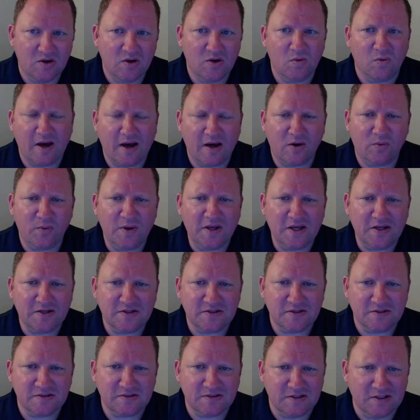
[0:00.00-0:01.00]
How do we get
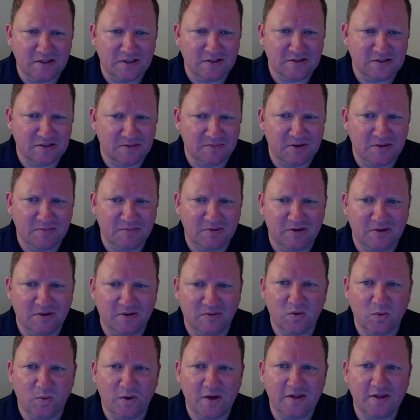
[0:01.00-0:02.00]
it to be pink?
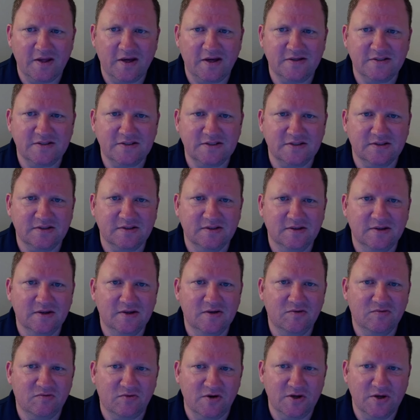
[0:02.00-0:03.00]
The way that
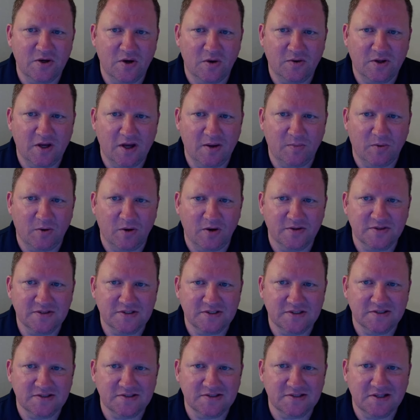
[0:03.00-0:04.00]
freeCodeCamp works
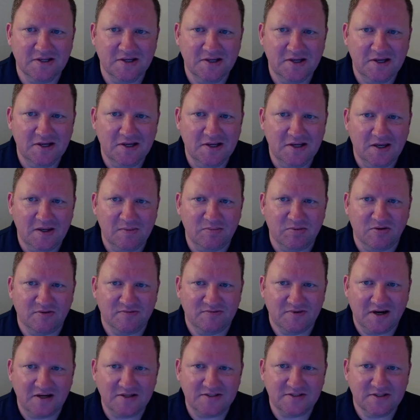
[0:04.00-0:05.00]
is it
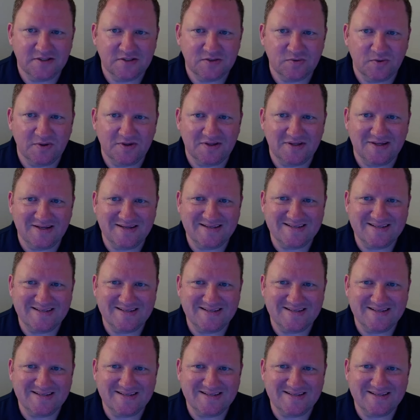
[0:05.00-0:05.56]
provides us with a